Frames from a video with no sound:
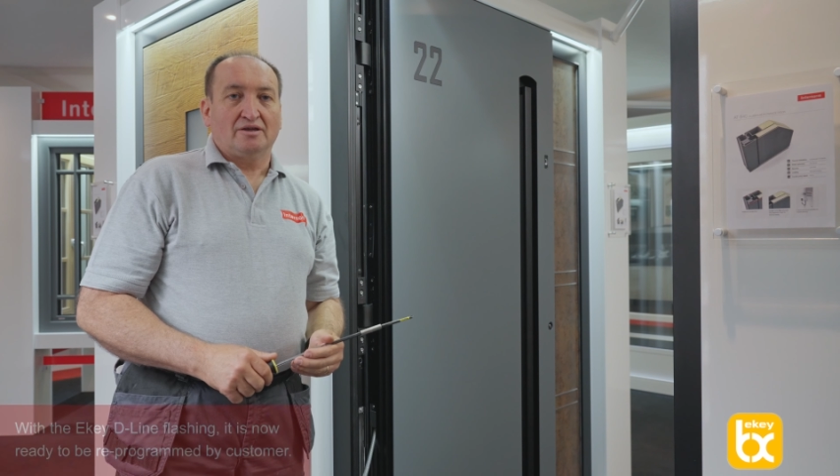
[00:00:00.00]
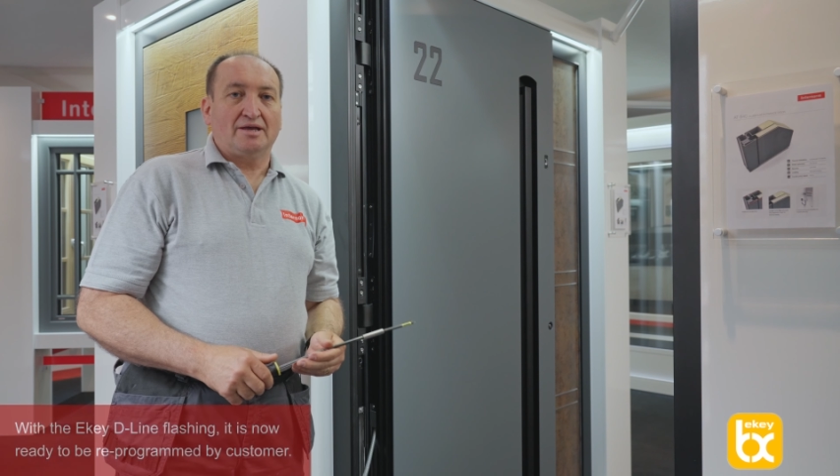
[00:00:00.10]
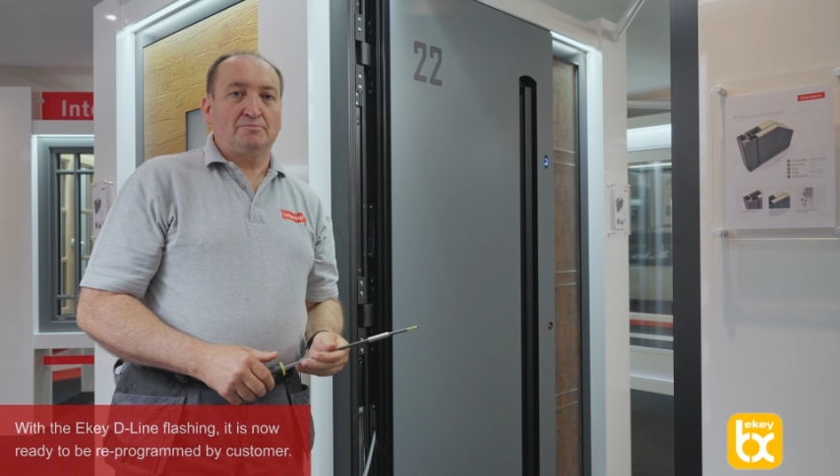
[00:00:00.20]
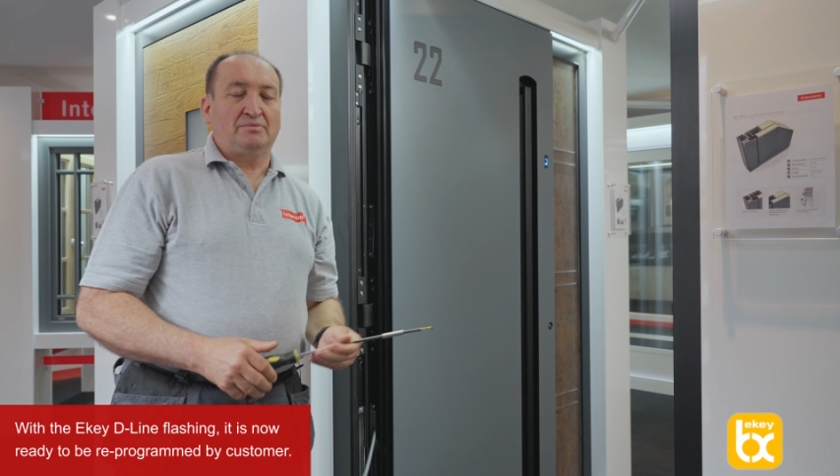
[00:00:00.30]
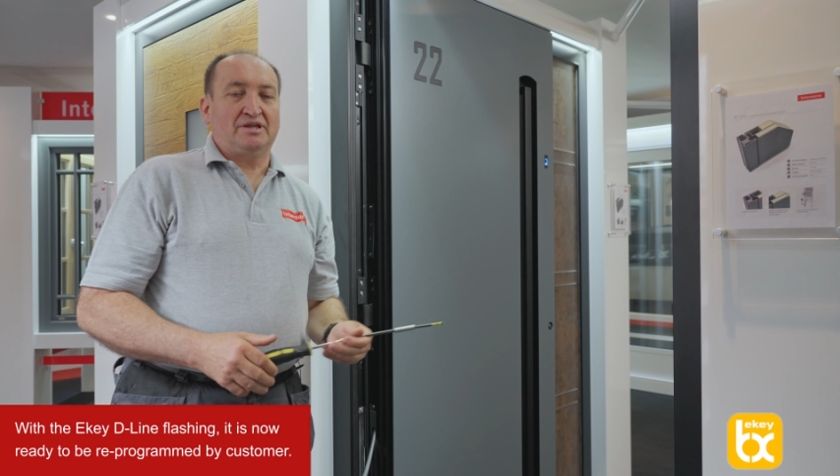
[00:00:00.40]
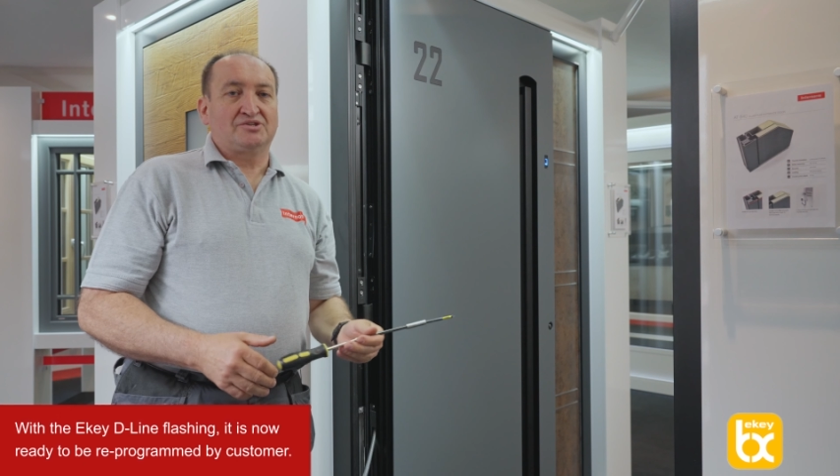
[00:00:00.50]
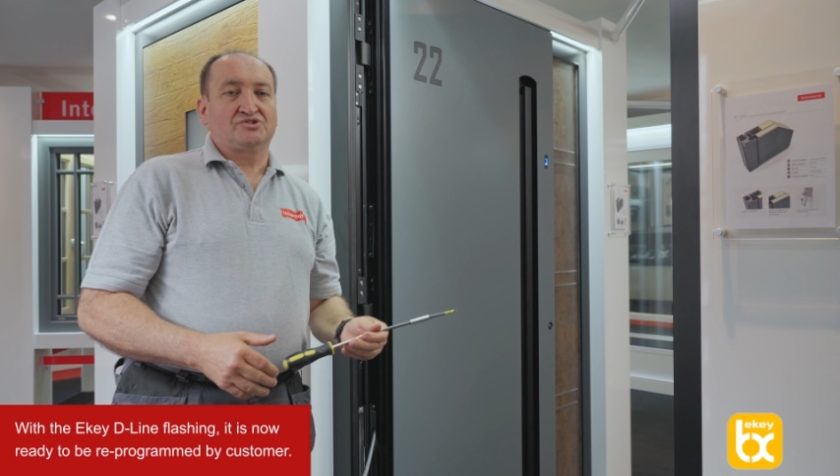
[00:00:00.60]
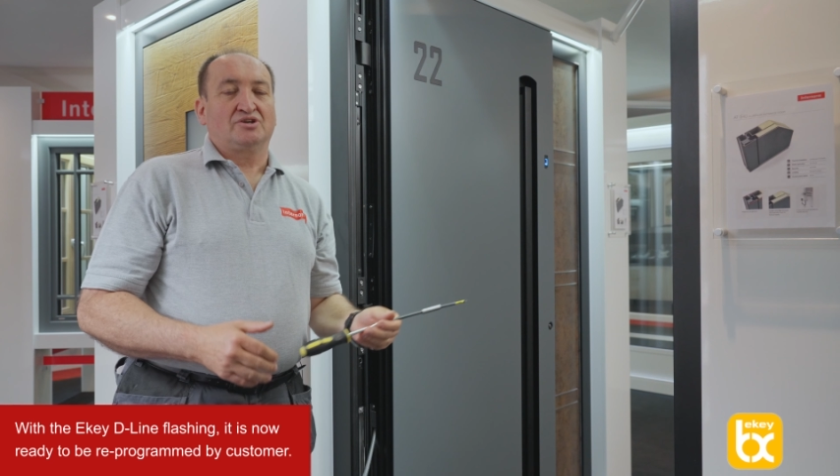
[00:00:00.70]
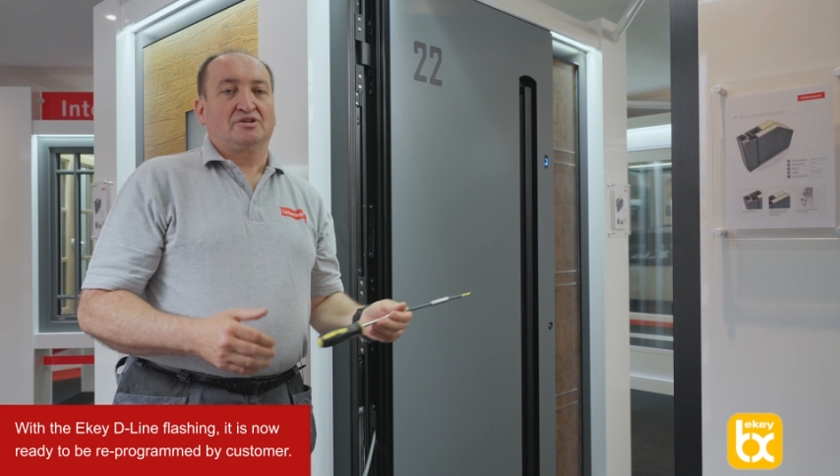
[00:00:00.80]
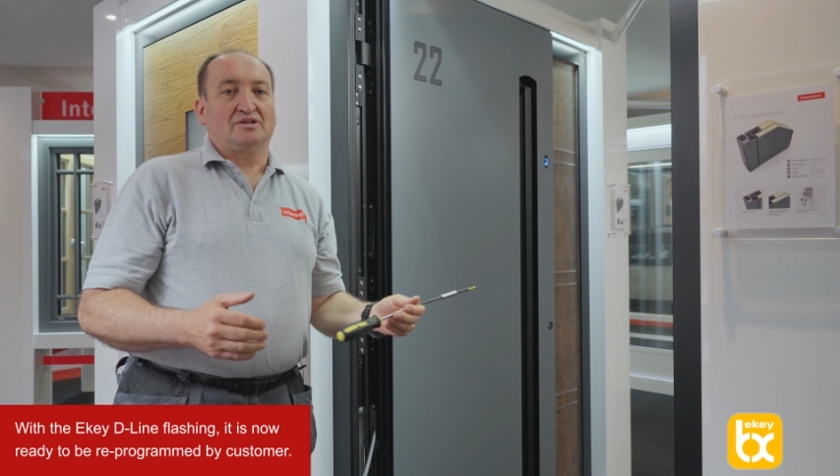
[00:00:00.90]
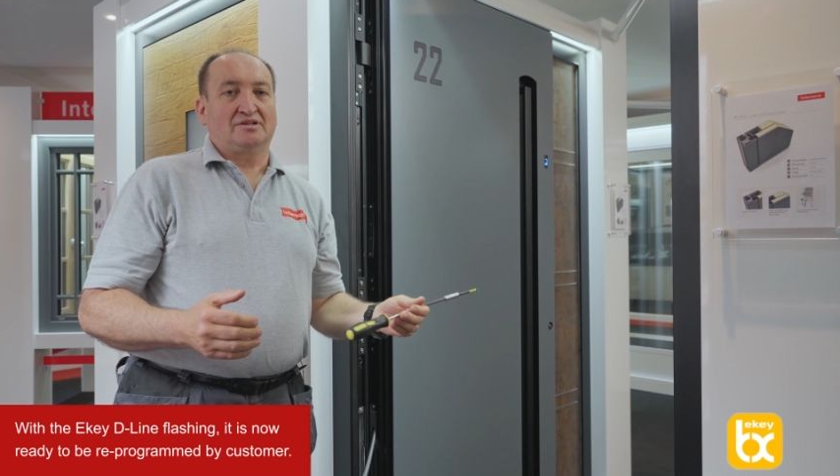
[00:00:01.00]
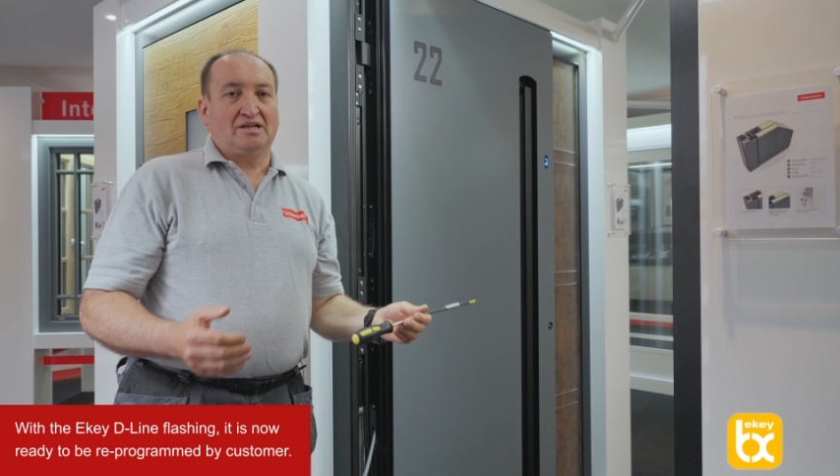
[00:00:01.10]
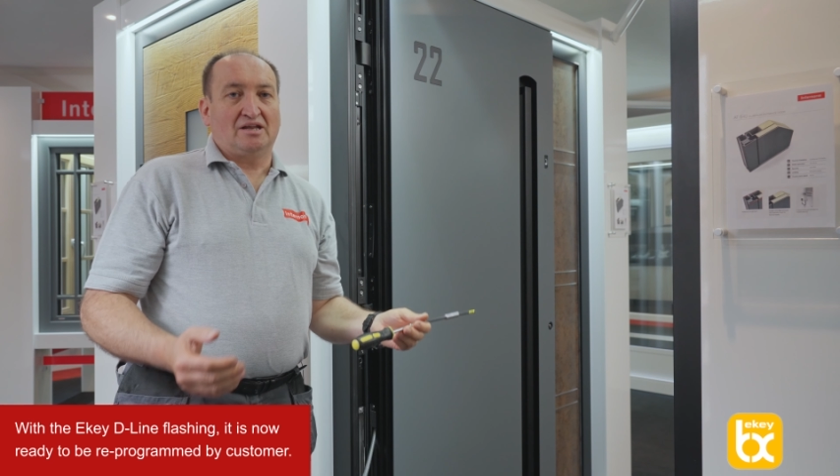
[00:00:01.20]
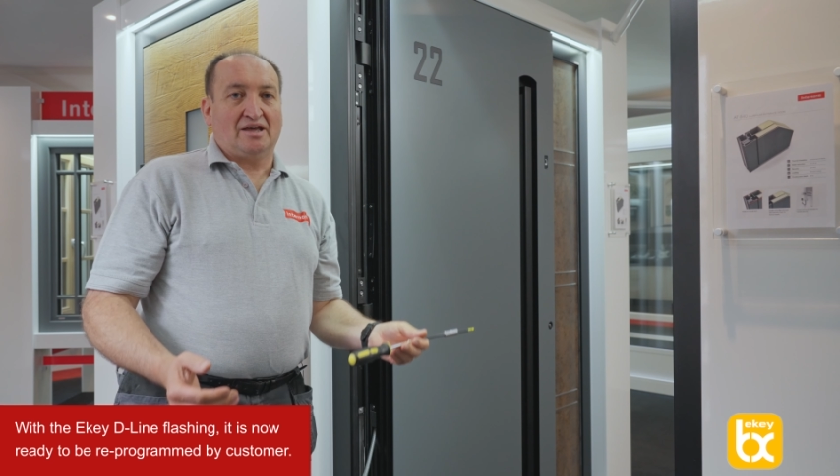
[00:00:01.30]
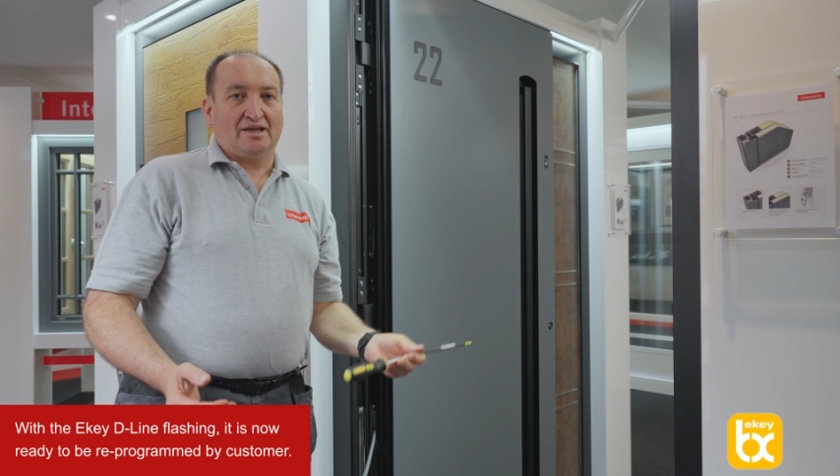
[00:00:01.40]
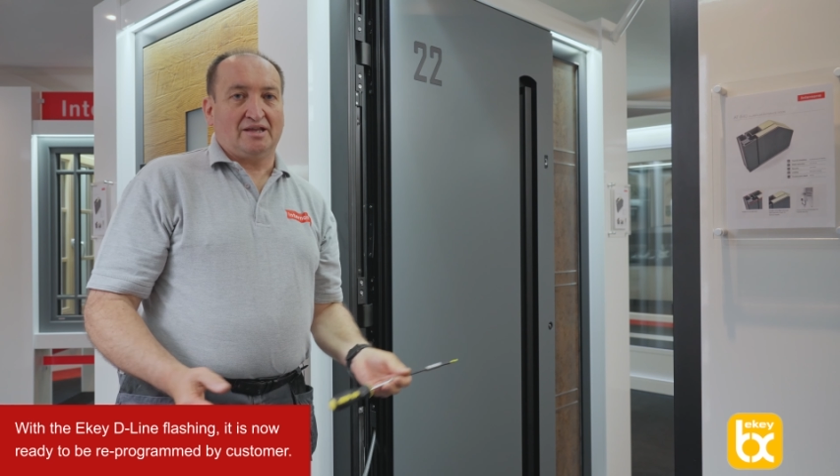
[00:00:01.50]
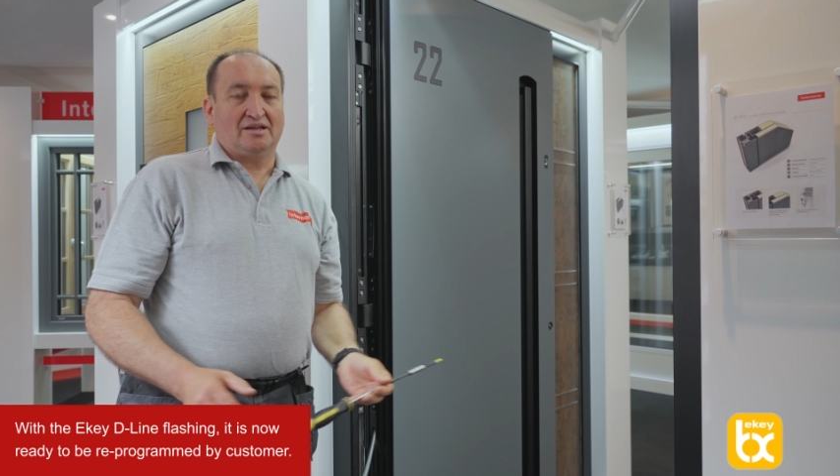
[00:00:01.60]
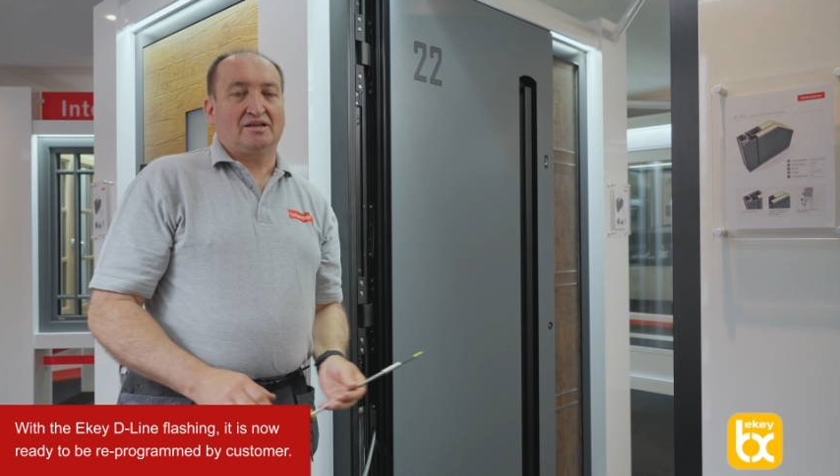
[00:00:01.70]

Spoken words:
it means the D-Line